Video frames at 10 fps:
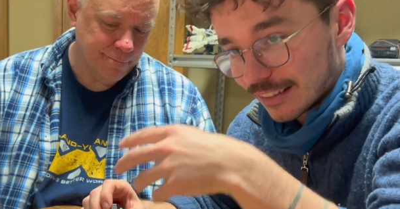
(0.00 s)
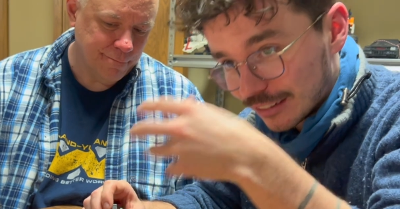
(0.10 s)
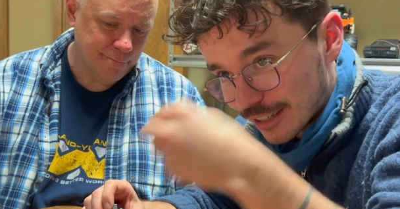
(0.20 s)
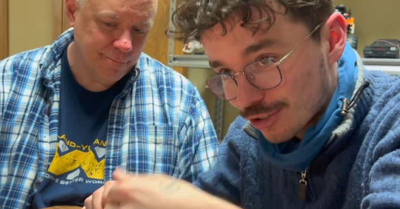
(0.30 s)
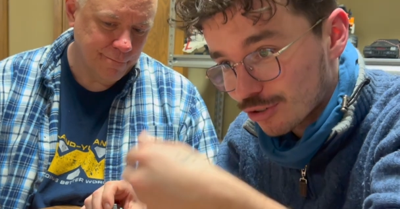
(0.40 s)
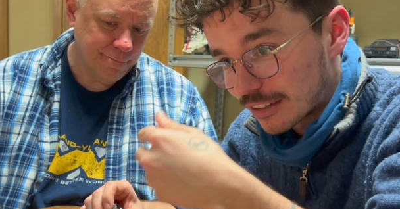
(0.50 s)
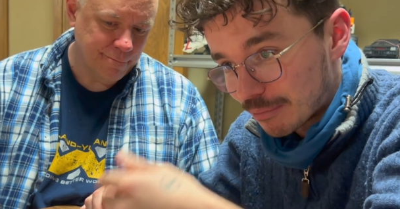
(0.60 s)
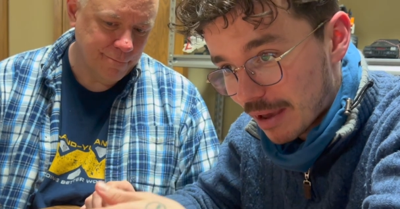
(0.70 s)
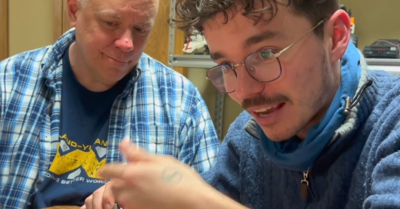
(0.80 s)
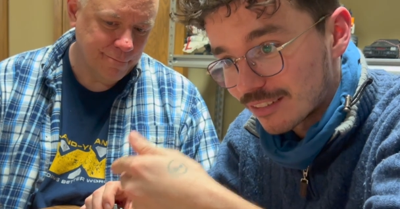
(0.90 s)
Speaker 1: it literally
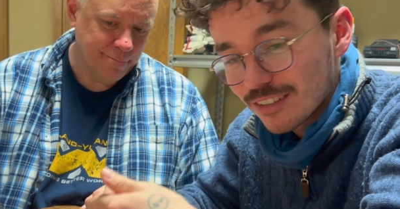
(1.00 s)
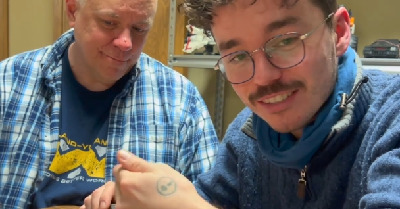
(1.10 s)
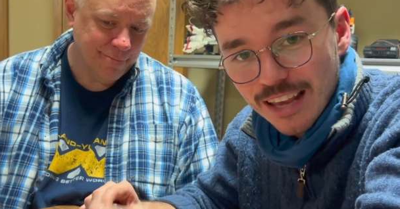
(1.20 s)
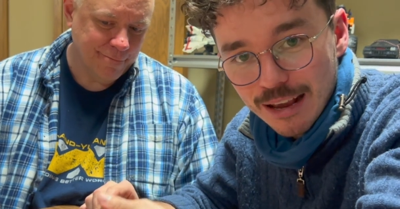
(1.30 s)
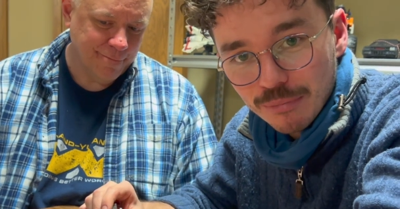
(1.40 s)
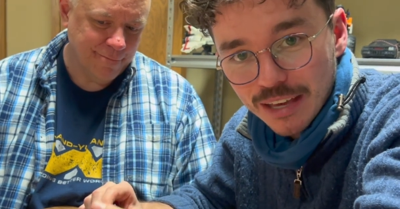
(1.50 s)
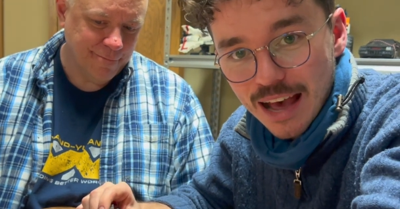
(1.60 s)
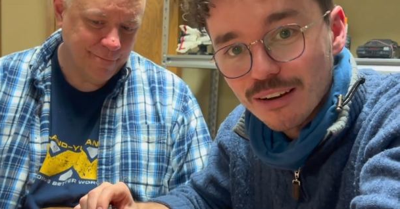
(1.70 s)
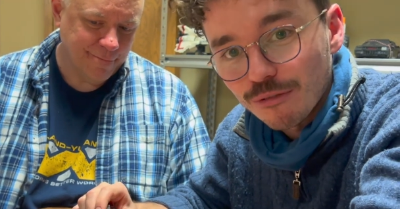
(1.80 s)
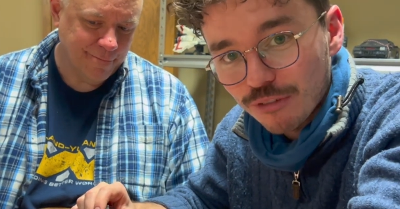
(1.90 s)
made the same
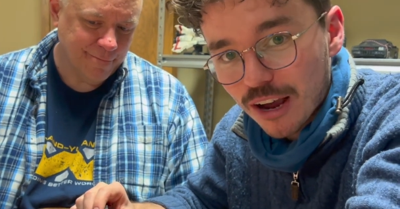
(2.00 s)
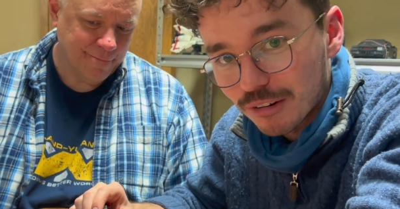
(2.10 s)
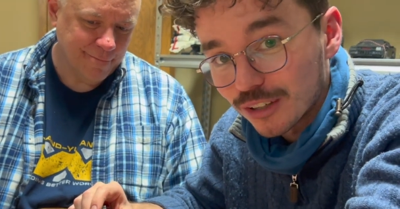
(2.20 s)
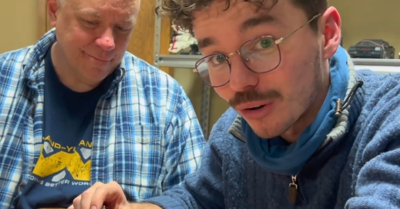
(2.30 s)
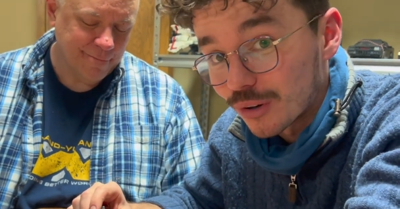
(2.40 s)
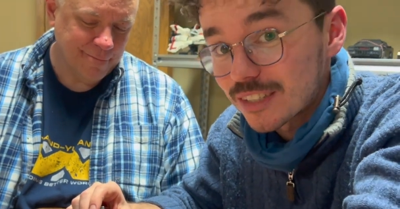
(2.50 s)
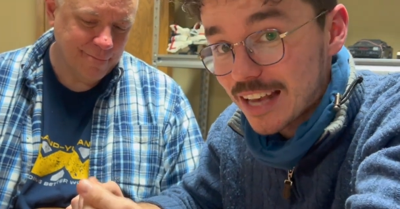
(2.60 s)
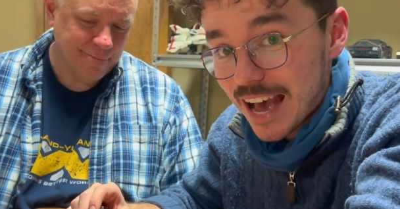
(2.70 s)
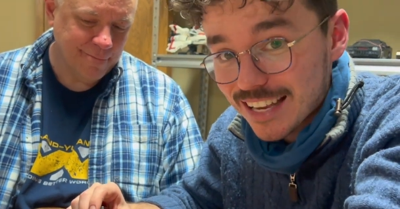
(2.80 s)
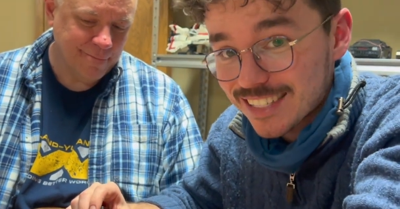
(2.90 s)
cannon firing noise
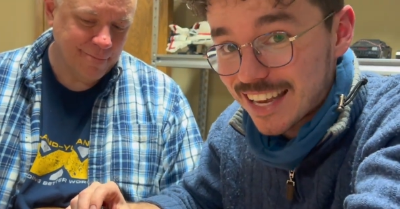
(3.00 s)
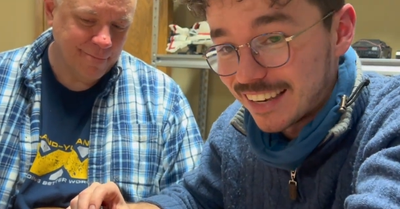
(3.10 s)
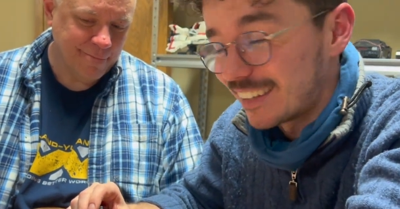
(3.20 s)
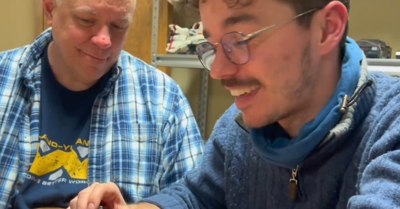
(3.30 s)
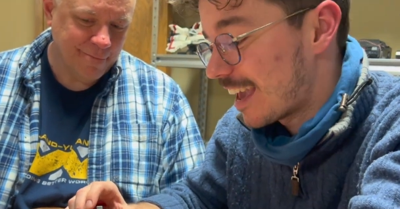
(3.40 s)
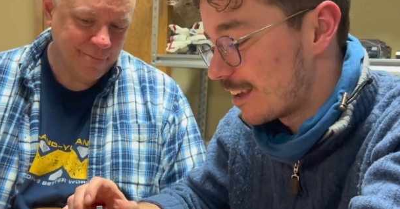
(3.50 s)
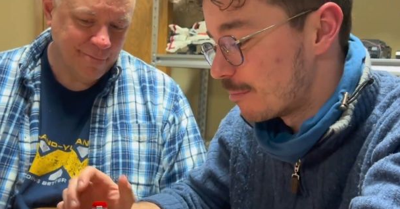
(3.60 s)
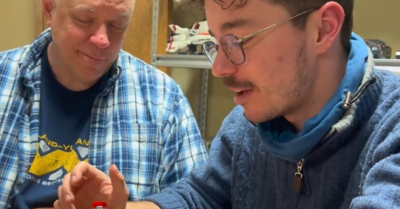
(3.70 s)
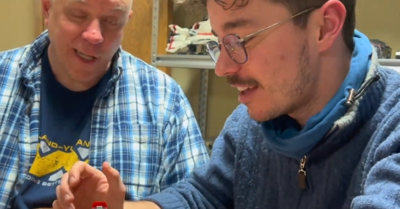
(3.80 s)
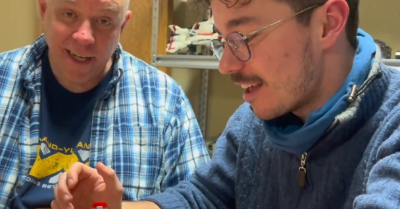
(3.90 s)
as in-game.
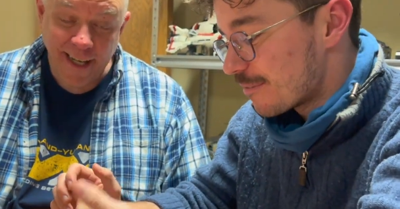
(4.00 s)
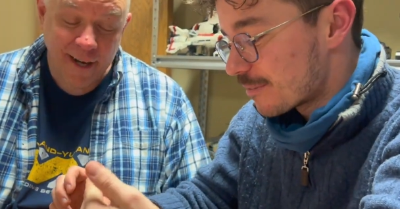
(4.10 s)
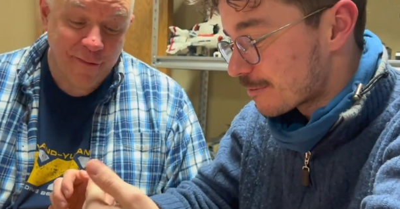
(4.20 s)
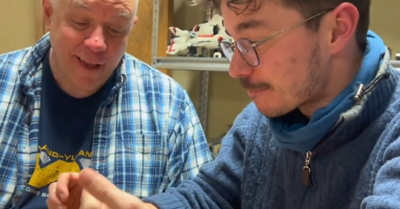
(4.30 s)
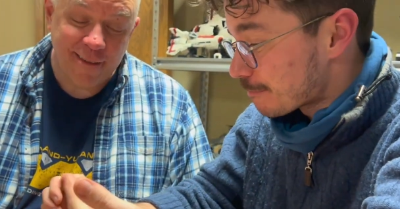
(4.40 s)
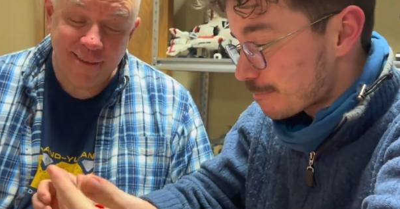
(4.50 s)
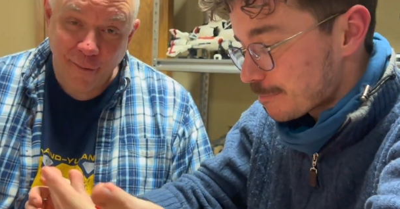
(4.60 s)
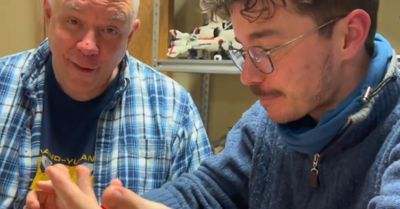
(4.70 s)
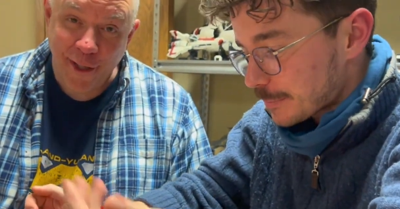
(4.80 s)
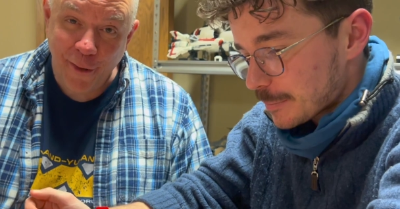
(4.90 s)
Speaker 2: And again, if that's
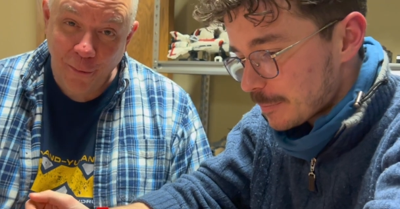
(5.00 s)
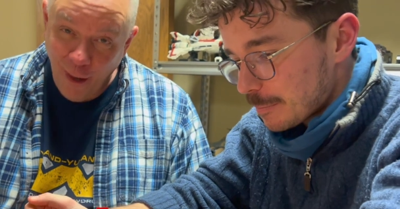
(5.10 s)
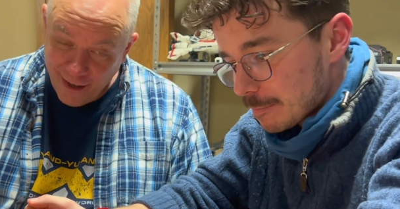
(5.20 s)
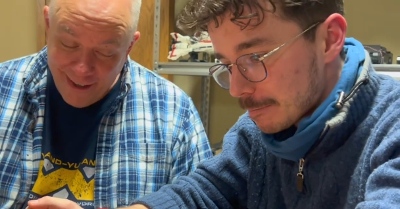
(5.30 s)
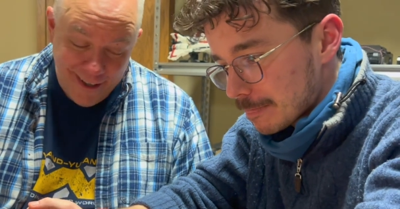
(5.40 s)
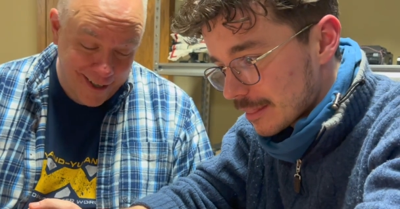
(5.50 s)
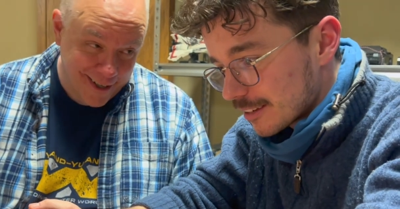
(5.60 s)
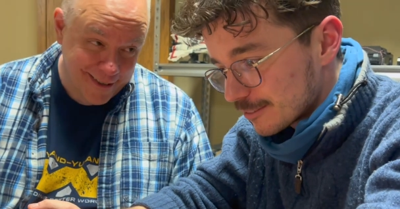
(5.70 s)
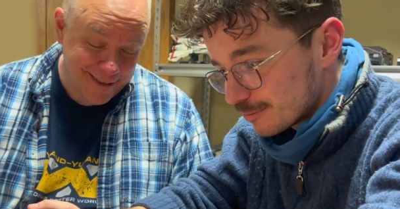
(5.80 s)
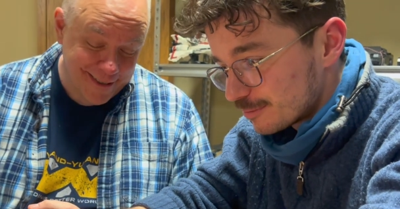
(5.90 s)
something you'd want to
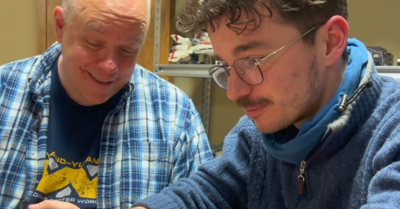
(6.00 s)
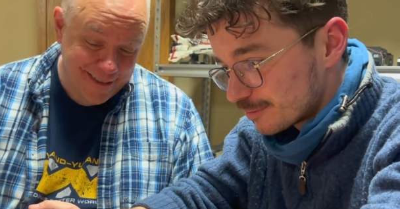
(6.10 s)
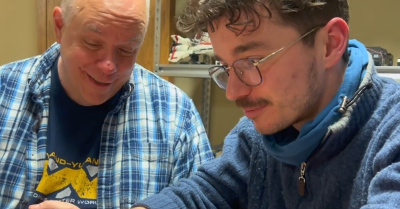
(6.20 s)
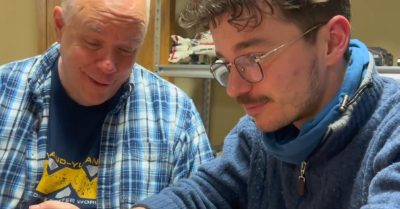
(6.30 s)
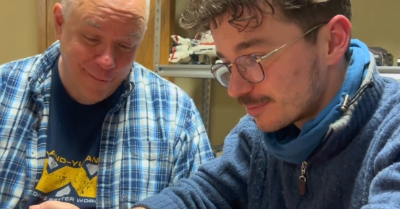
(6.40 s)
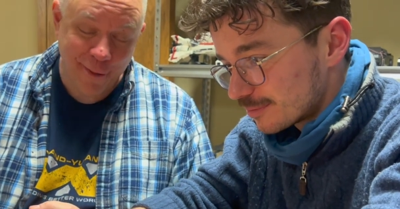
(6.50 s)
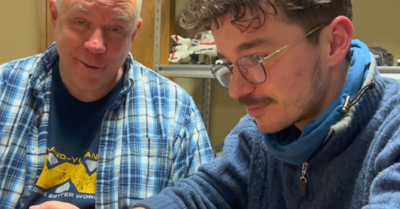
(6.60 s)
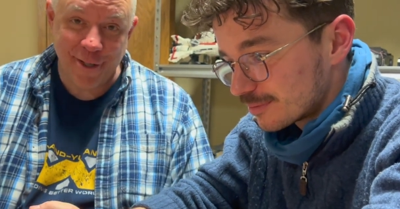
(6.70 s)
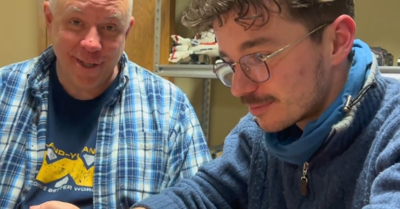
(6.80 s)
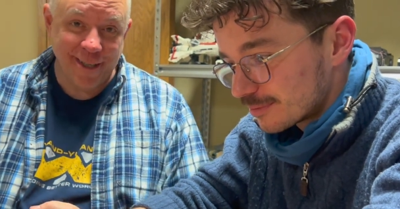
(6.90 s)
hear, your
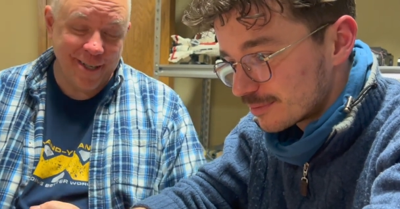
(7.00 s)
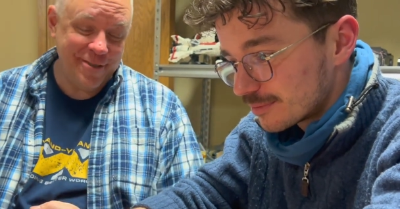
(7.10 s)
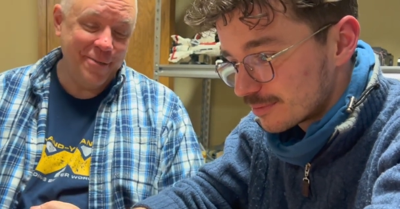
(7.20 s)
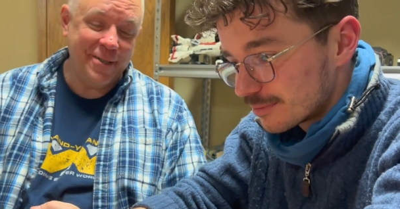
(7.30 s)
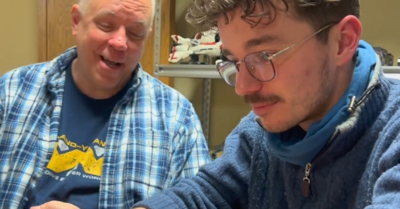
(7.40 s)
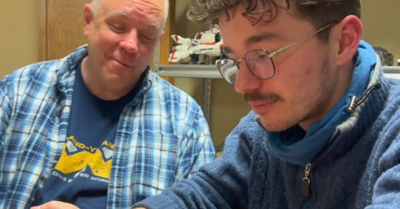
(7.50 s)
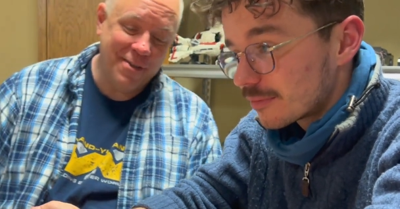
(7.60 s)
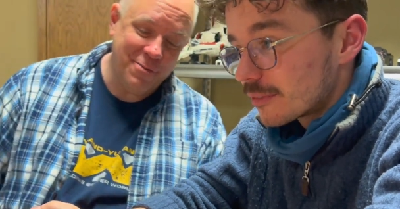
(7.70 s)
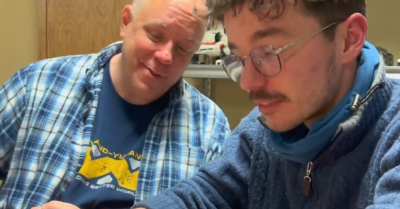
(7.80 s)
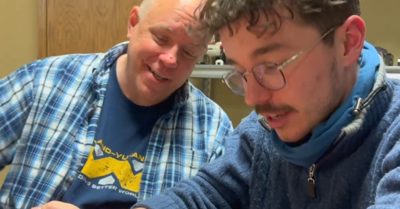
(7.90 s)
viewers should let us know in the
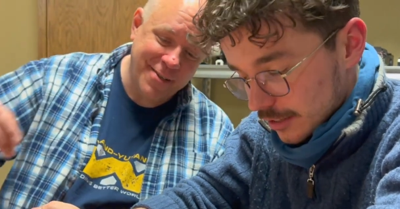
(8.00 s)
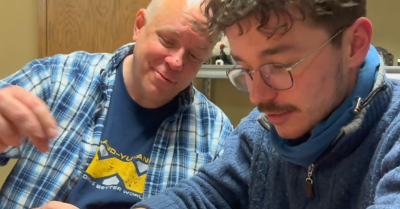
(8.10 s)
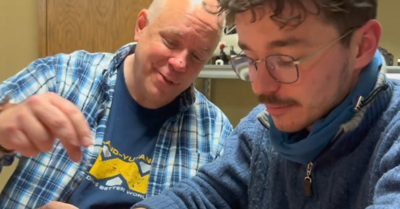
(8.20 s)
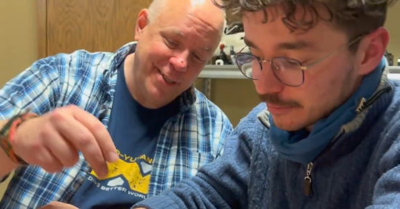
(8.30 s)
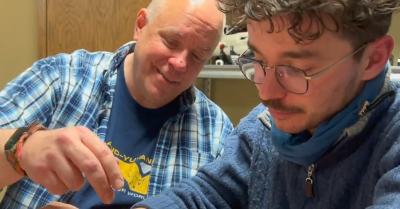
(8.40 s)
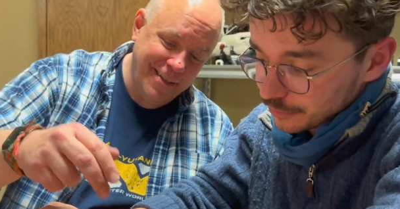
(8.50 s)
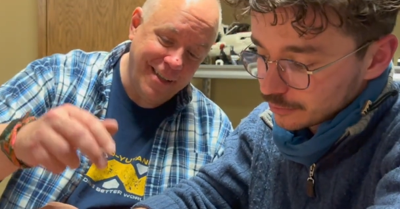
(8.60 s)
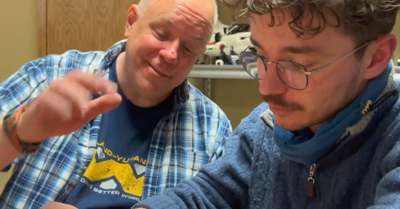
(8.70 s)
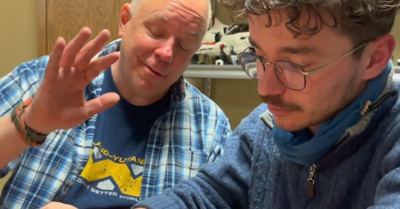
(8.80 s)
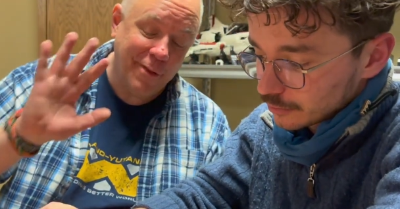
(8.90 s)
comments because yes. we
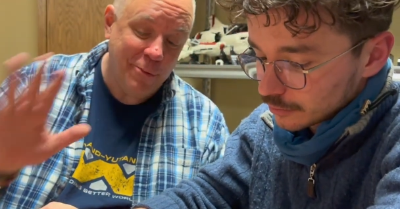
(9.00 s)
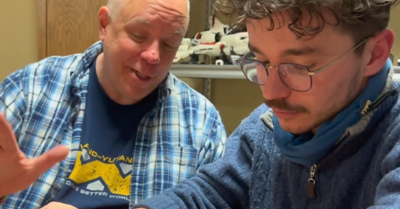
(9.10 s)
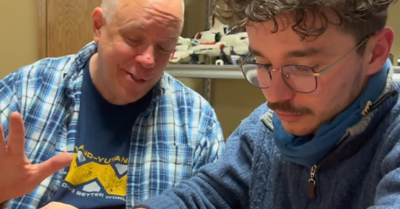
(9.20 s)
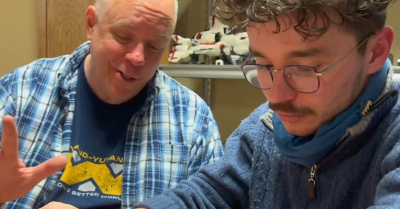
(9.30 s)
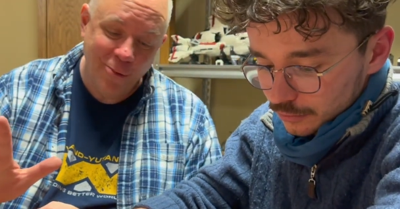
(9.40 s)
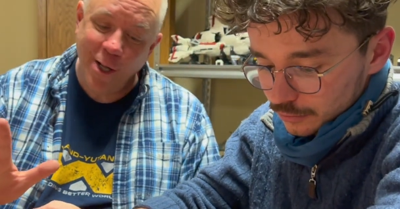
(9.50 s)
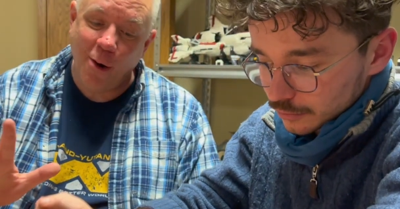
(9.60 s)
that's something we can do. We